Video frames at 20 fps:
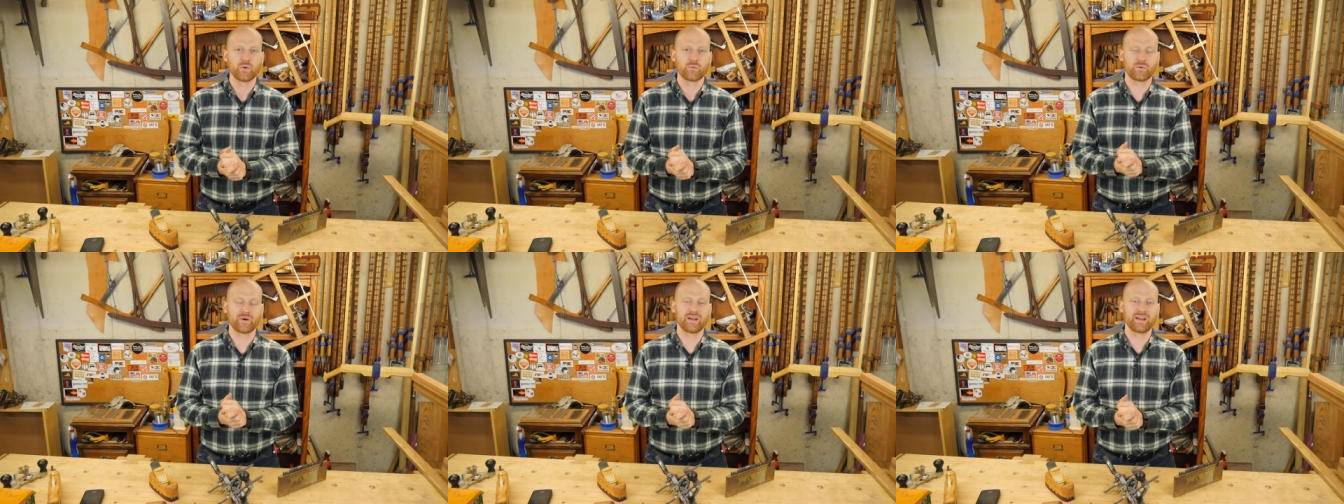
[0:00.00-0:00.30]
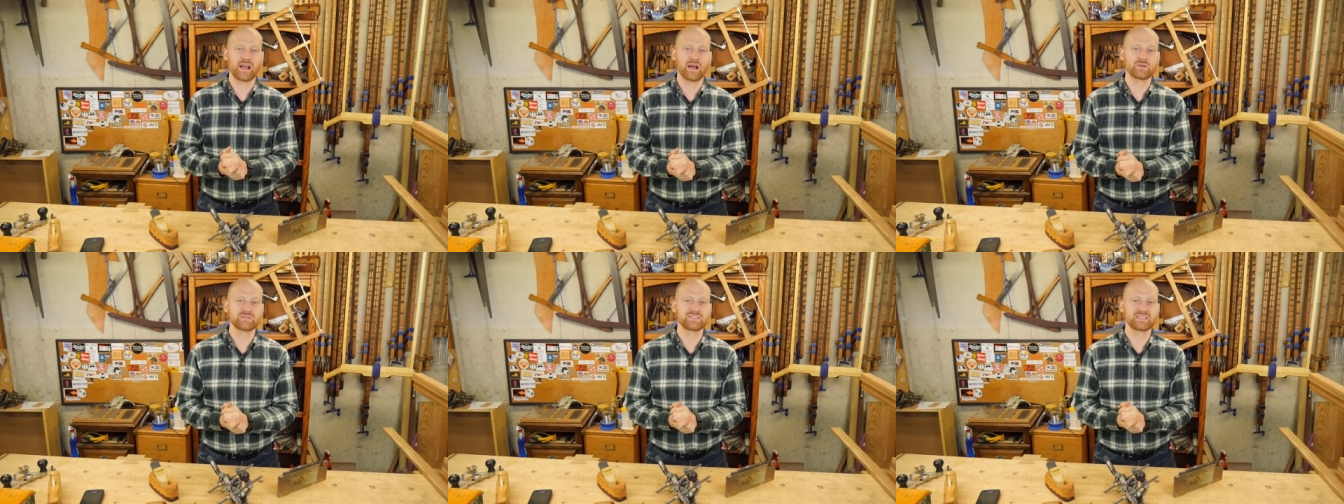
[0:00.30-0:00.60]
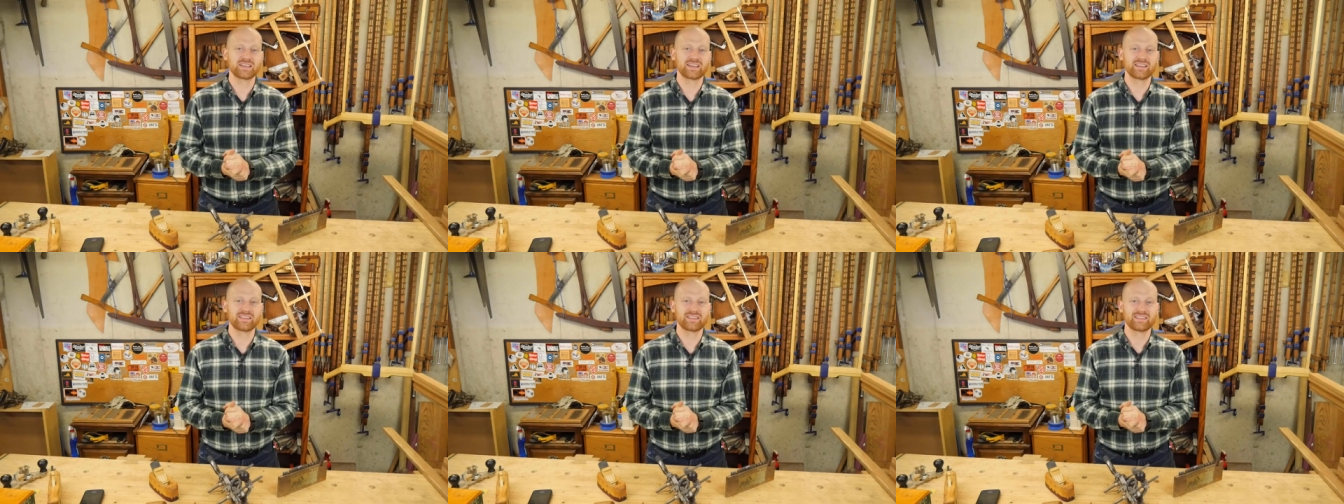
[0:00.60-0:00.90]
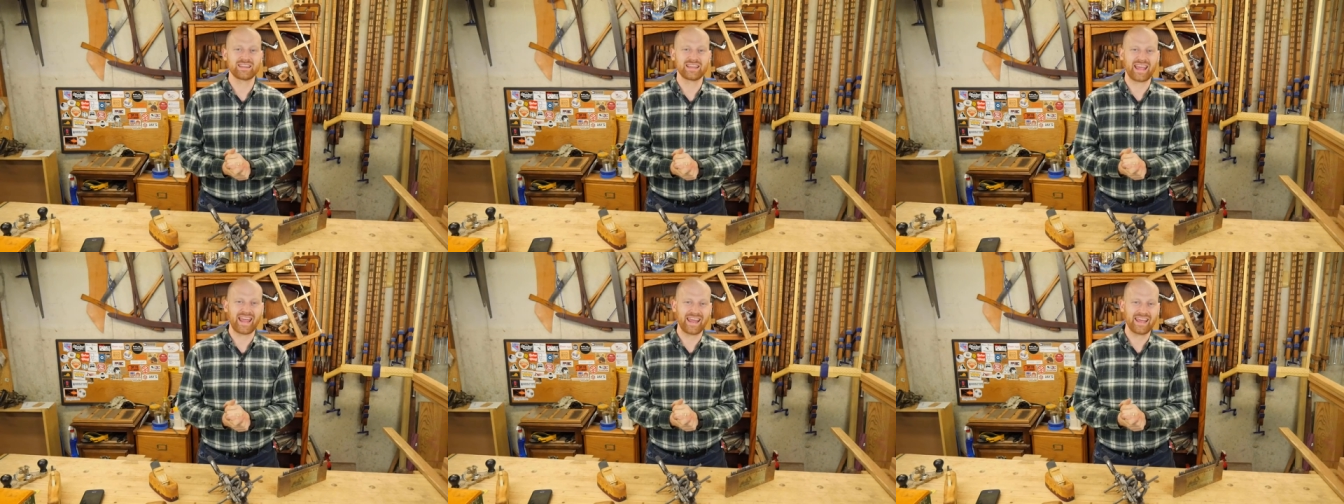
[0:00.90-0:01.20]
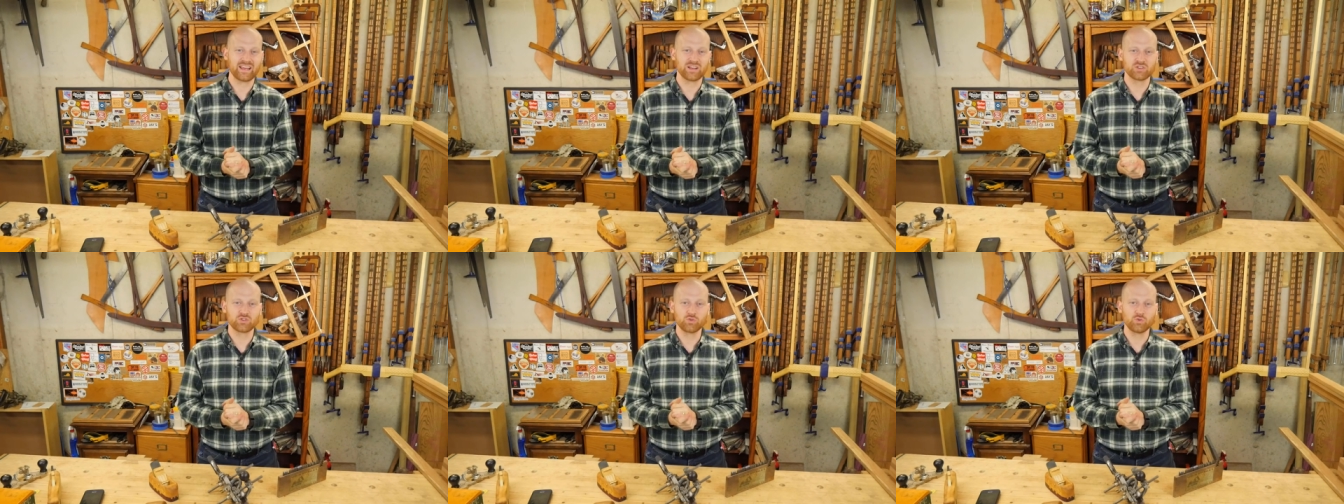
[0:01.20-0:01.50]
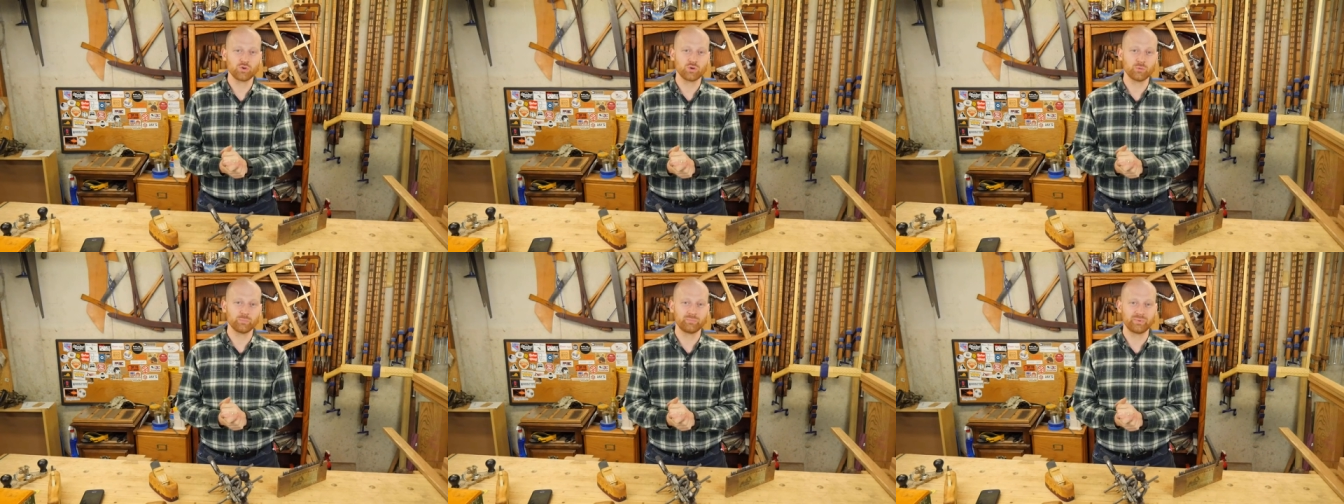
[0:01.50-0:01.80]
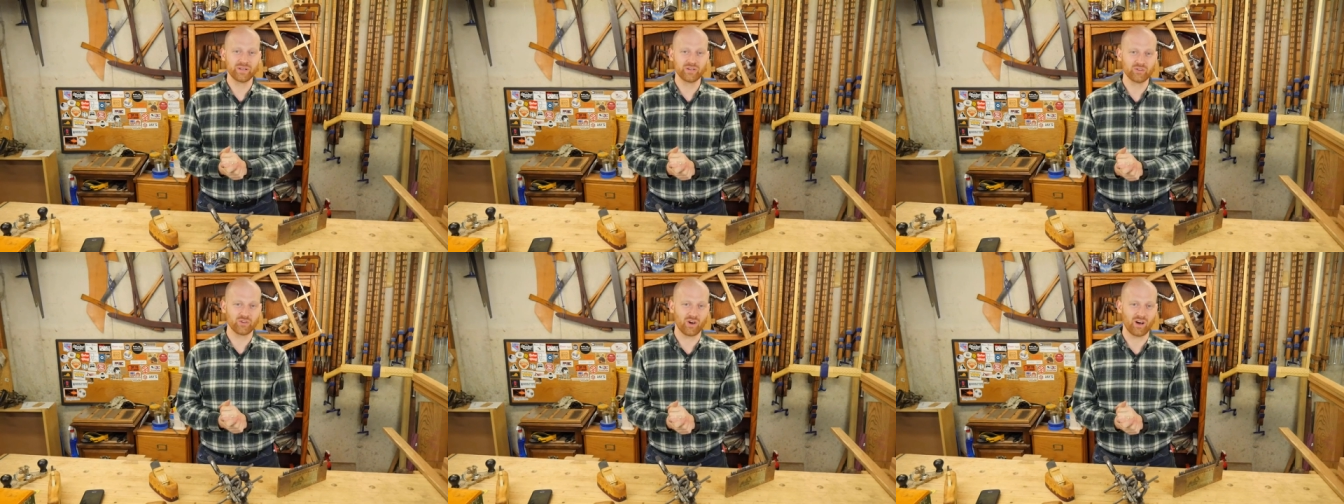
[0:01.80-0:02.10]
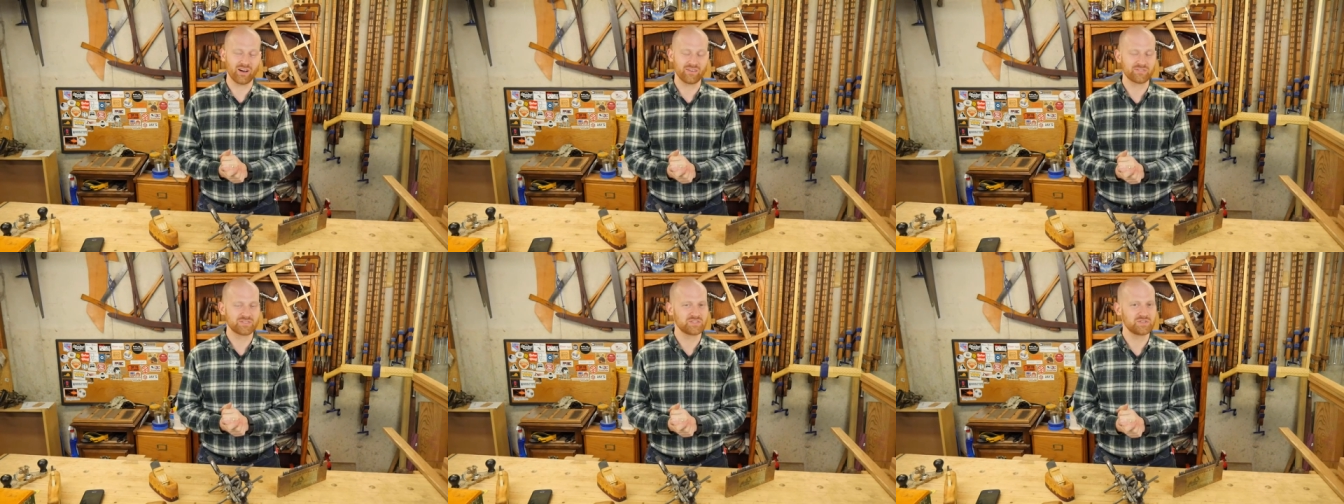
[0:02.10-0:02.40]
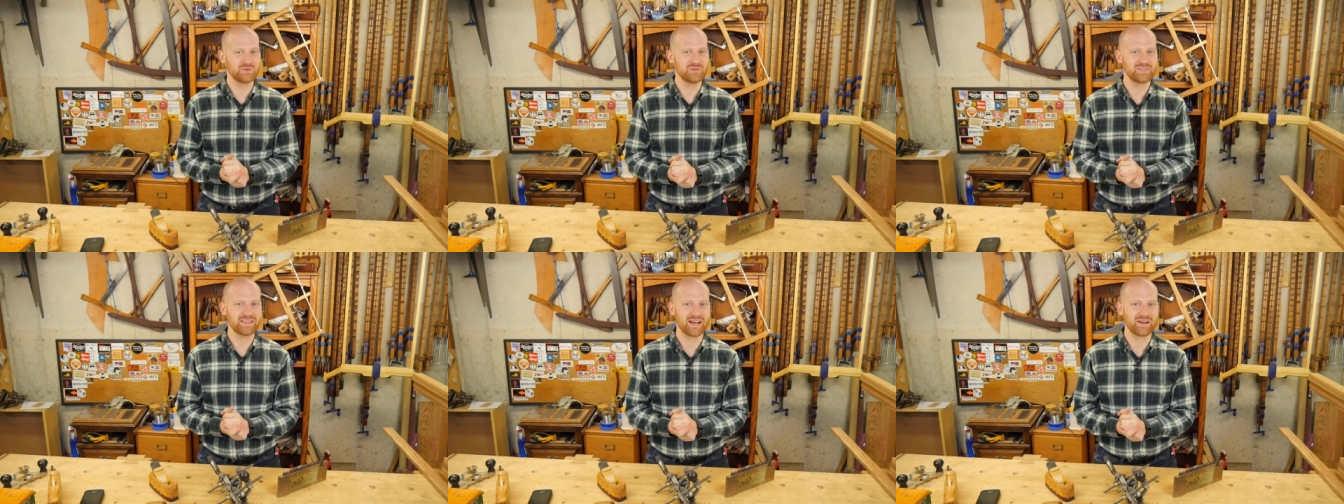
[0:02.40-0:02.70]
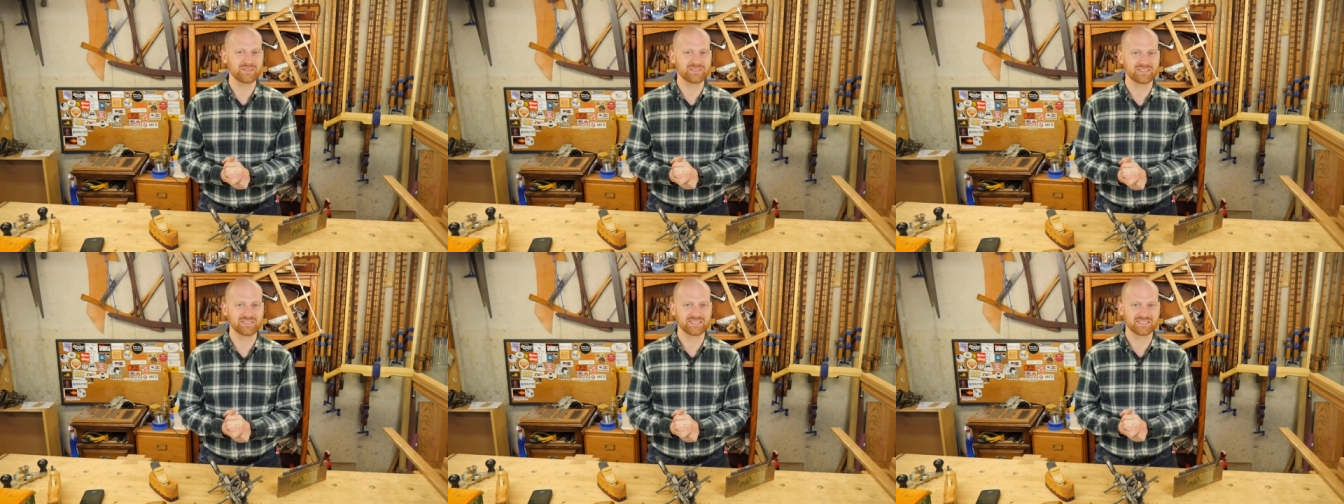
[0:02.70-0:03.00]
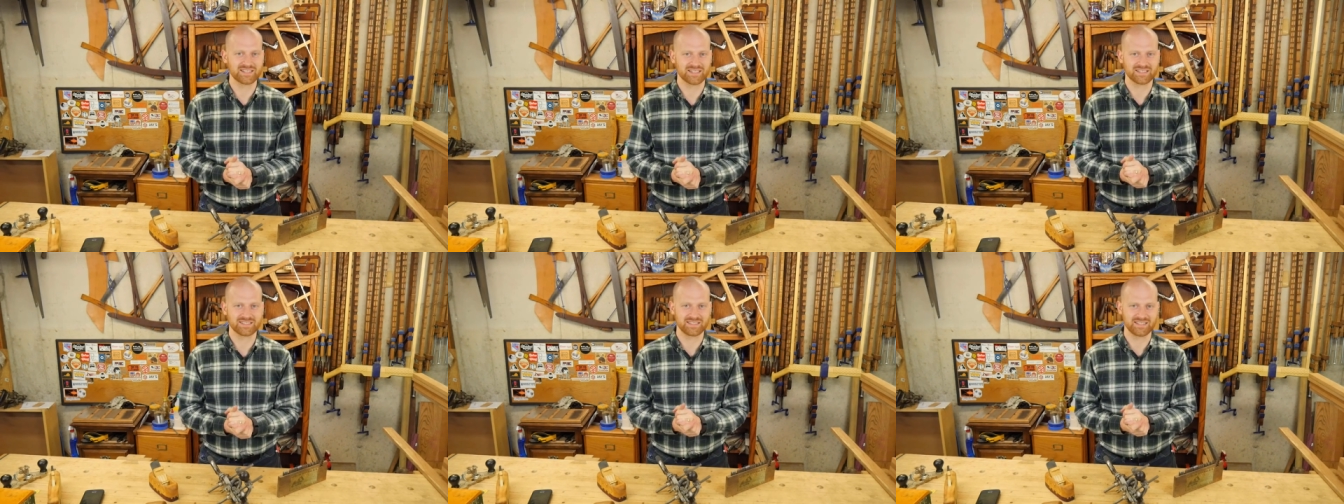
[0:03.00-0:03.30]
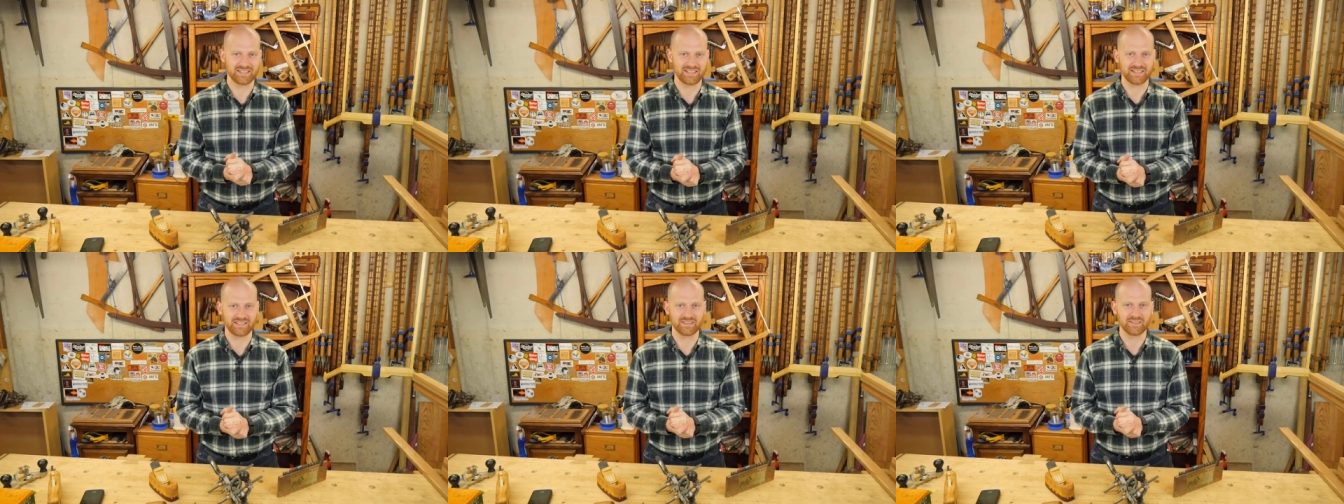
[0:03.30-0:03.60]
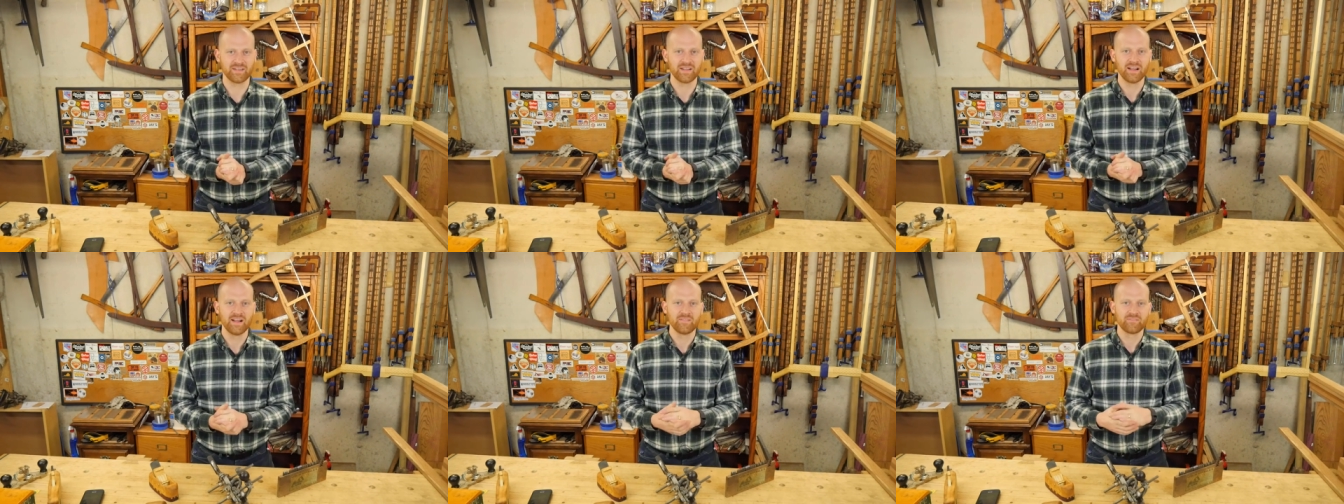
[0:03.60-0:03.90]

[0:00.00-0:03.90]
We're announcing the Hand Tool Build Off 2016.